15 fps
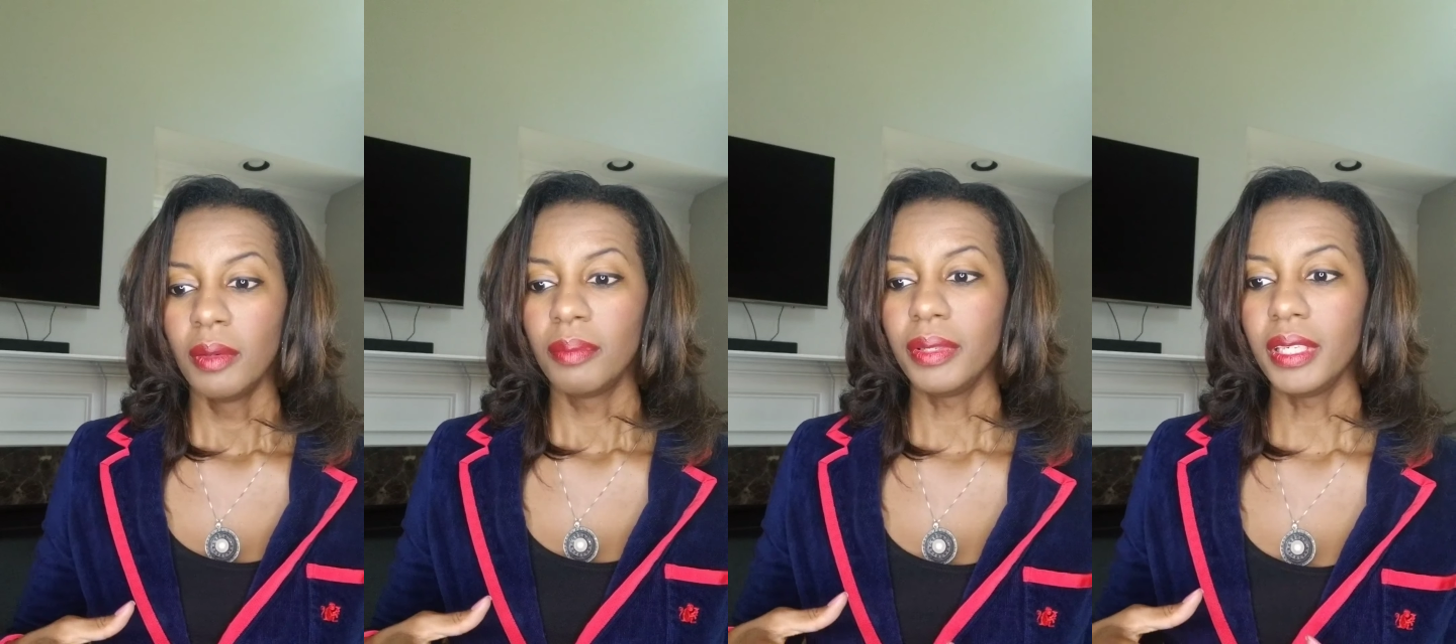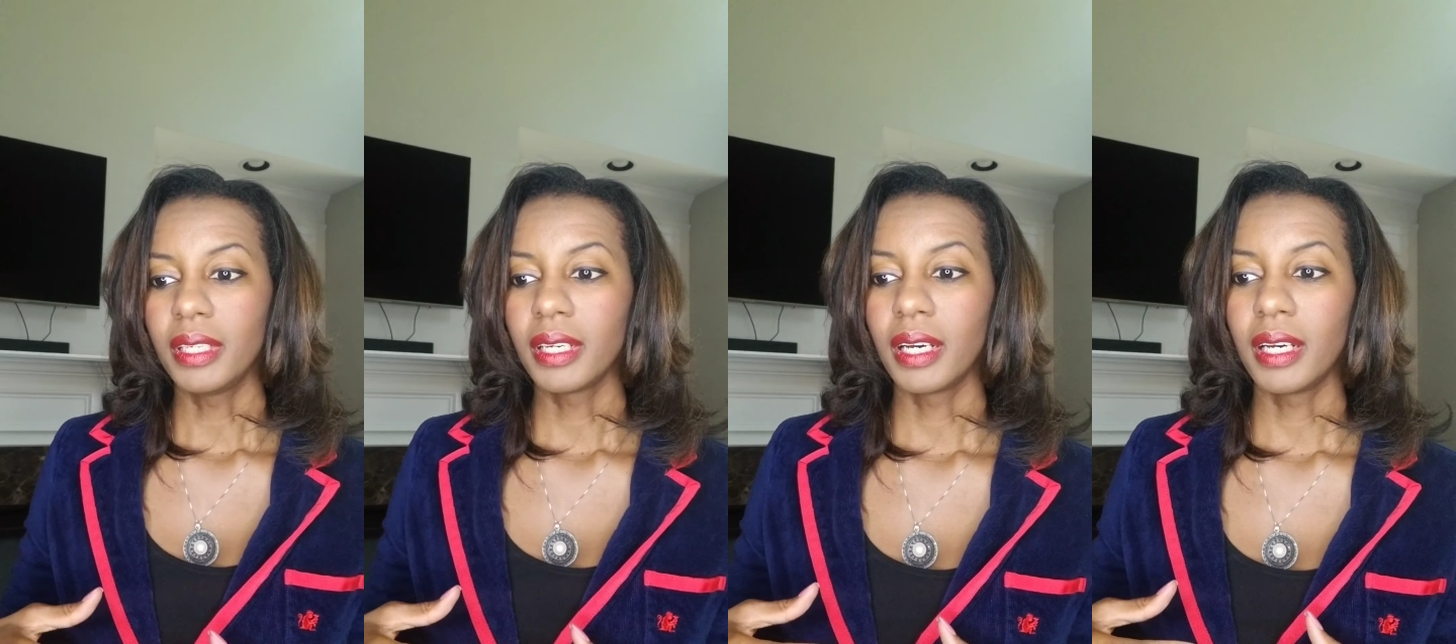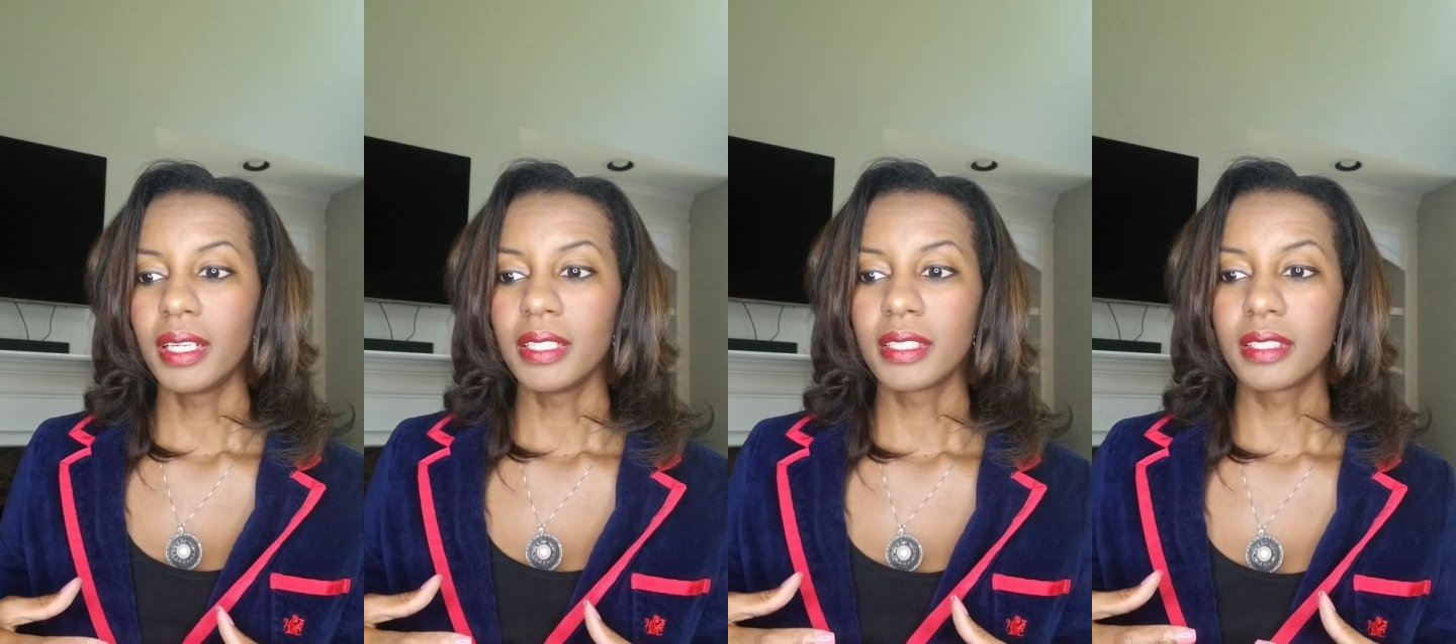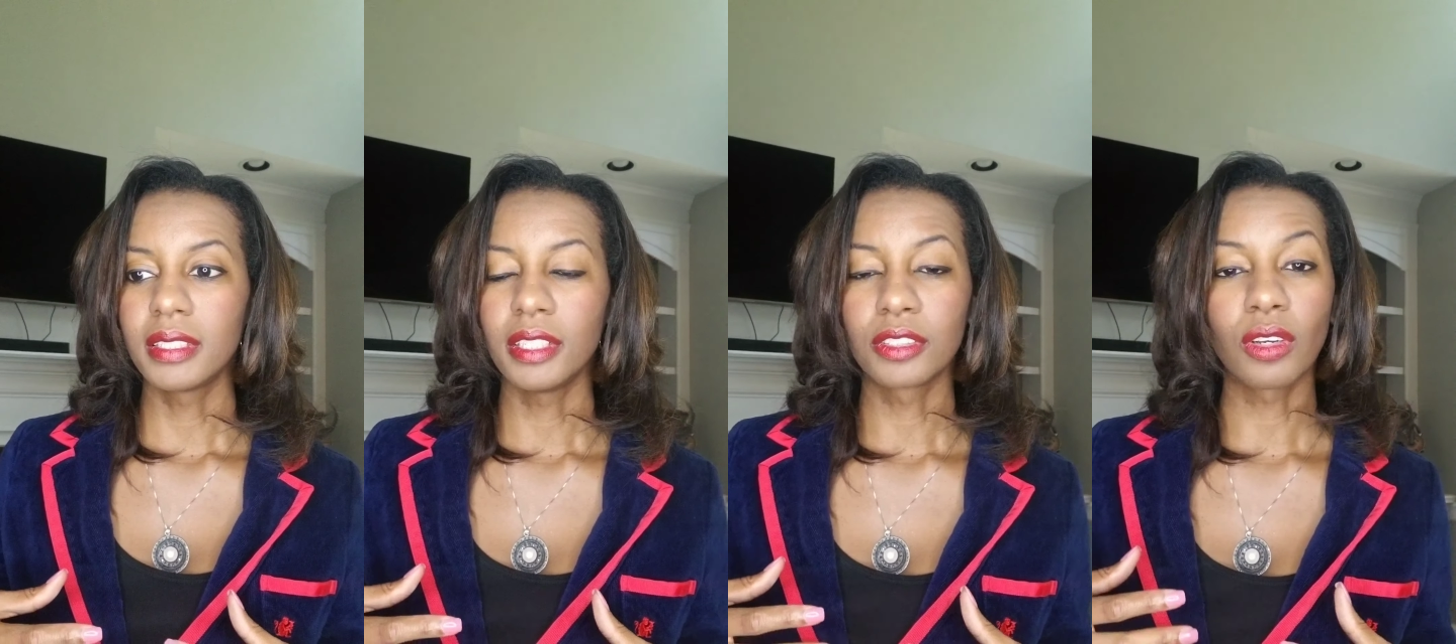
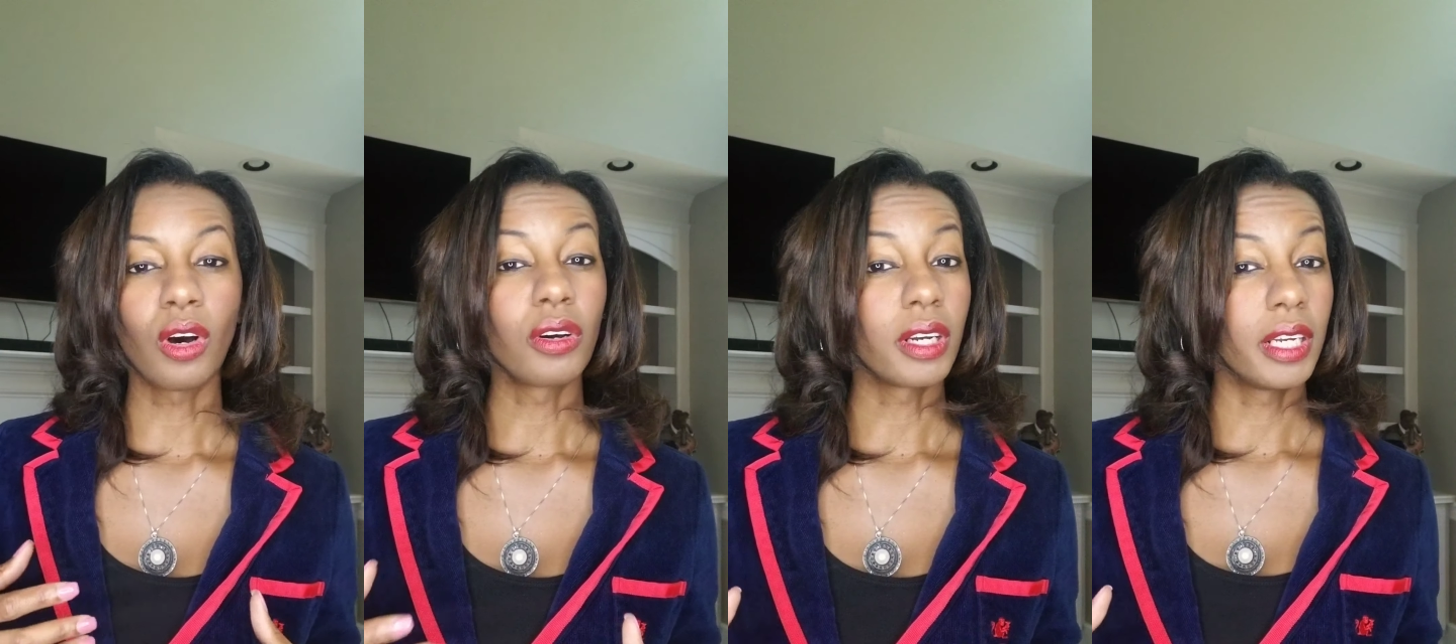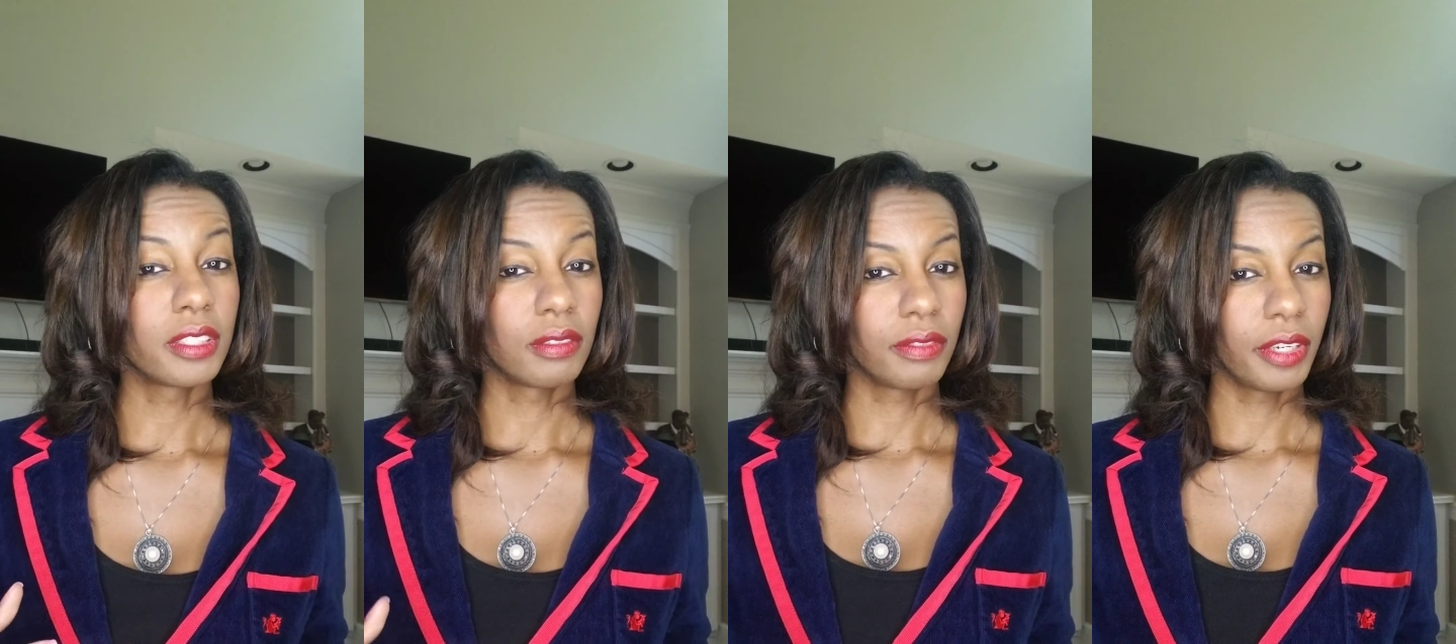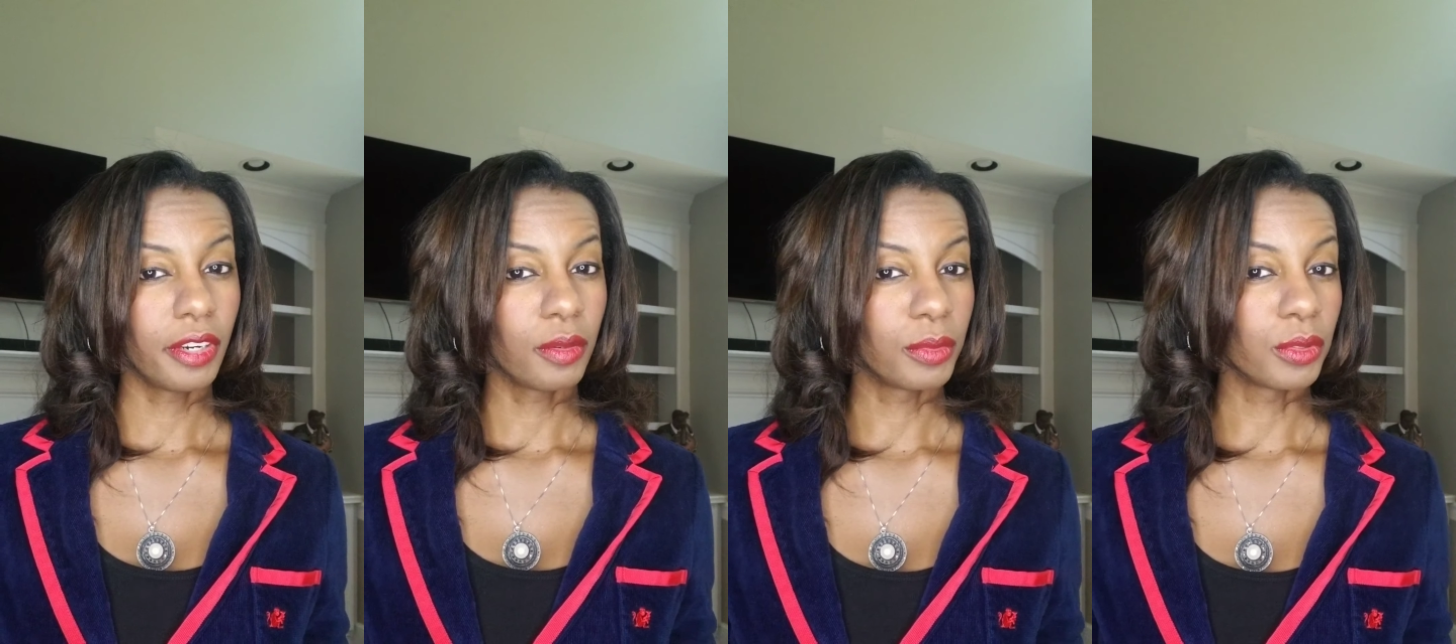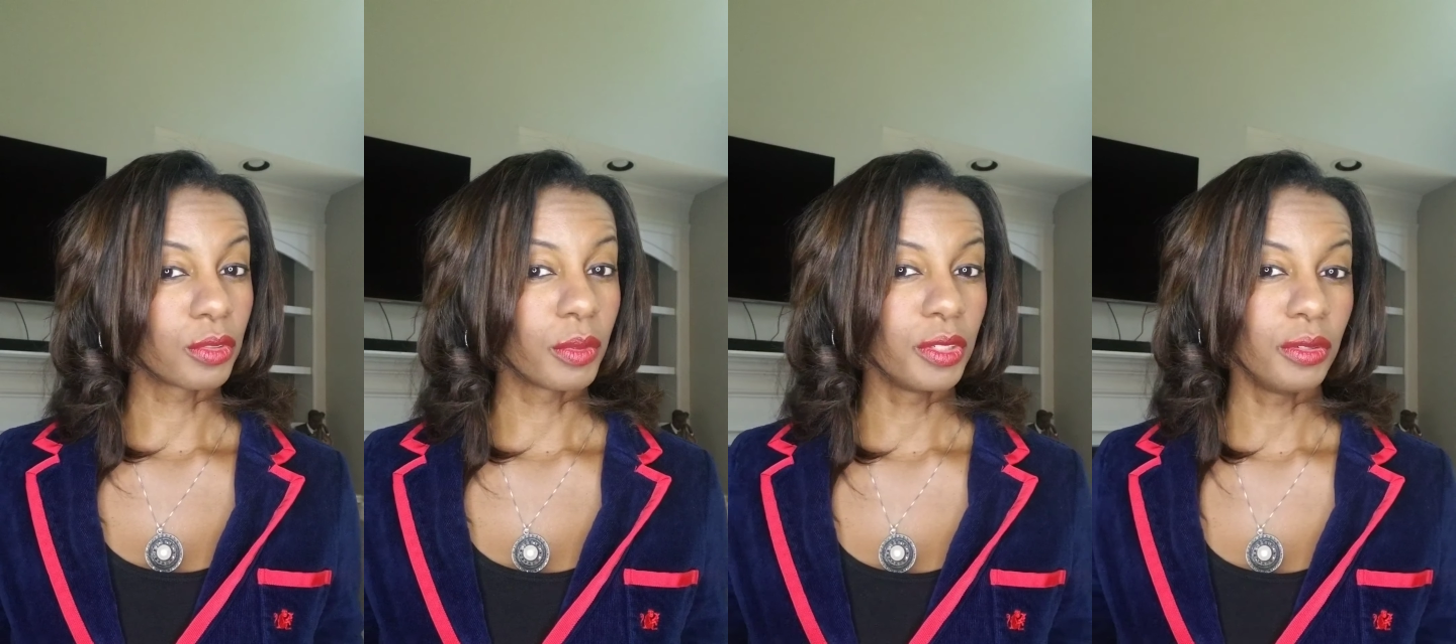because there's all kinds of
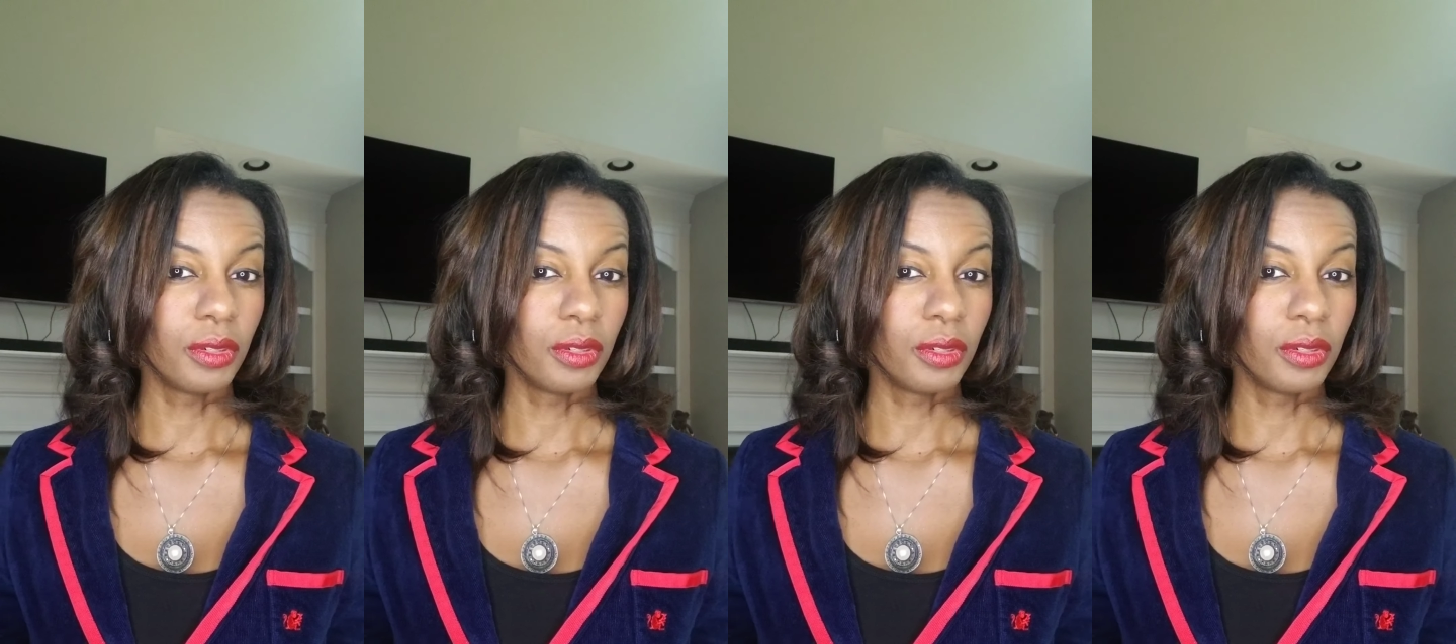variables when